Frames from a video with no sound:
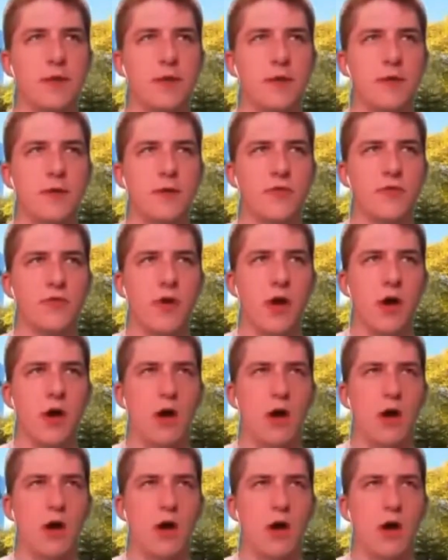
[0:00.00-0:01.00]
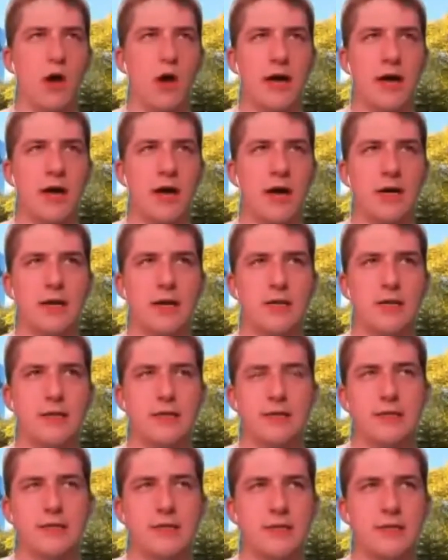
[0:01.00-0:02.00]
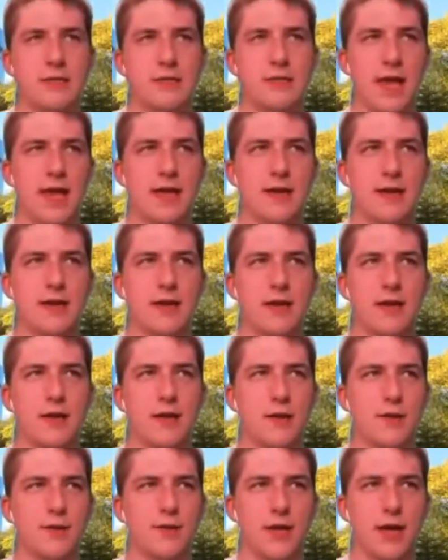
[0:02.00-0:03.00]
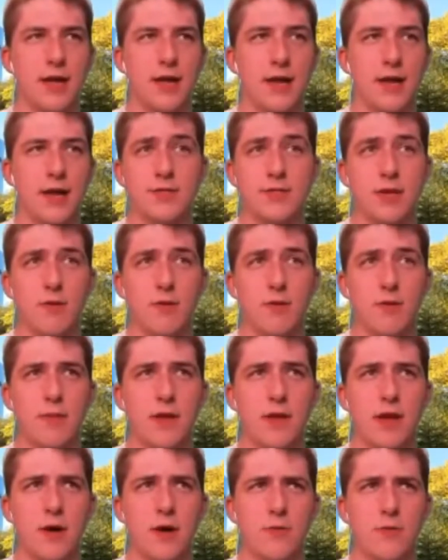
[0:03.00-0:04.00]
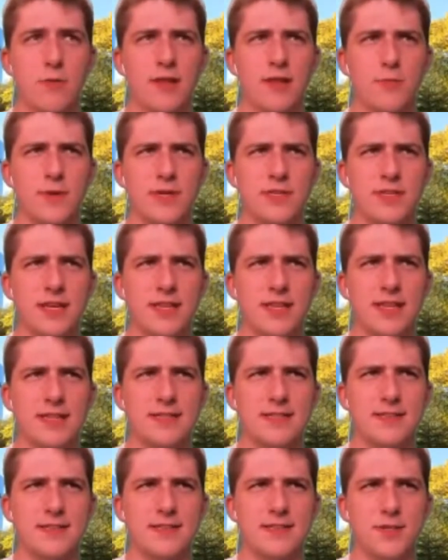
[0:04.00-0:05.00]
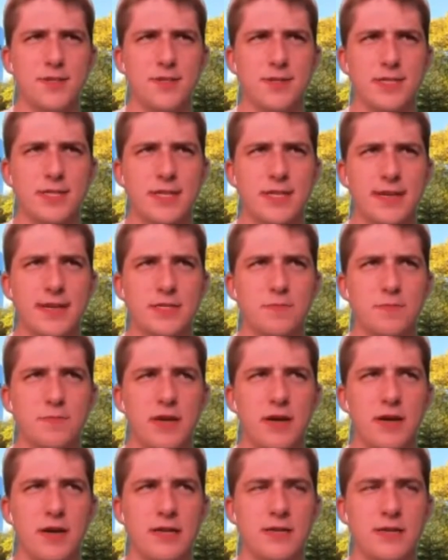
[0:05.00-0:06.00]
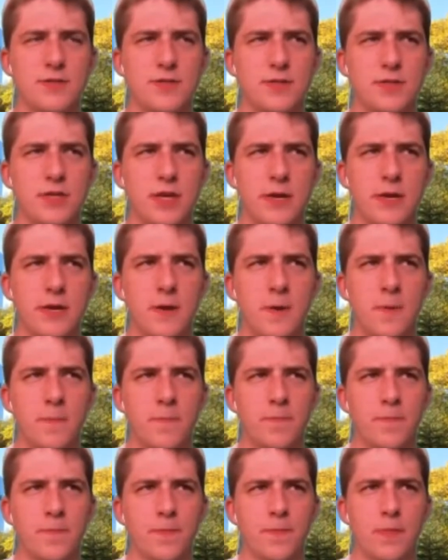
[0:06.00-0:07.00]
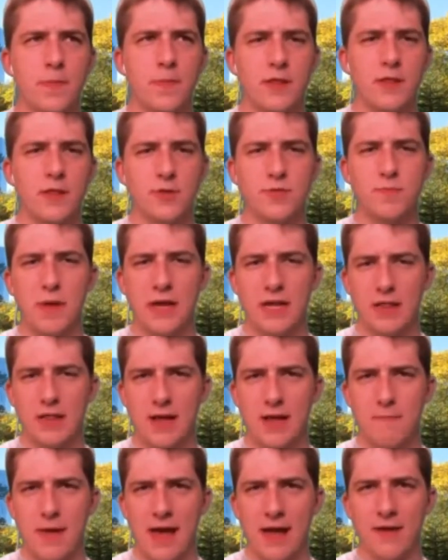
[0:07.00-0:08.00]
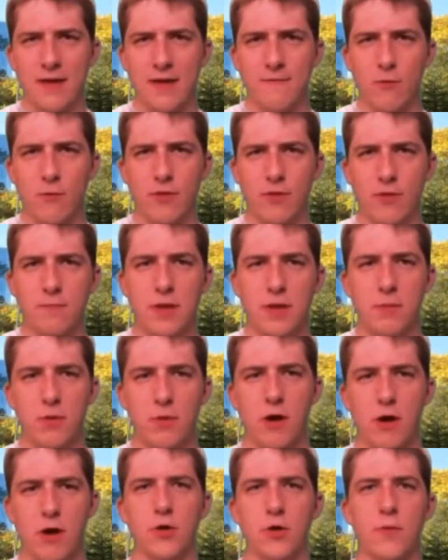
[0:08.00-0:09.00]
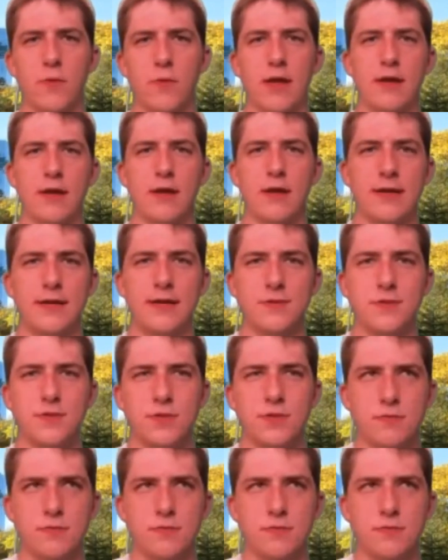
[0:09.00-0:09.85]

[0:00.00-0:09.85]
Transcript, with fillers: so uh, they uh, announced their IPO, and the reason I think this is interesting is because there's been a lot of back and forth and people arguing is